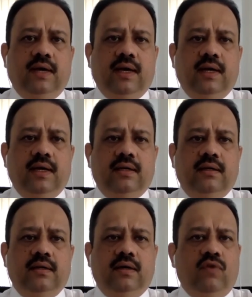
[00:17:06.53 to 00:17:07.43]
and
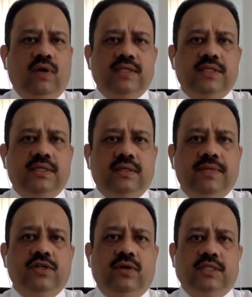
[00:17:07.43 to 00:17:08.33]
what has
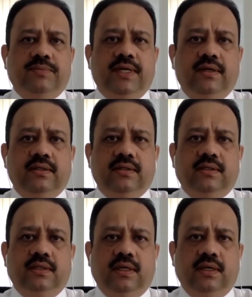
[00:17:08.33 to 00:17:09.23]
been your experience
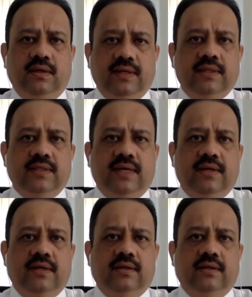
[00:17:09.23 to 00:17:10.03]
in this area?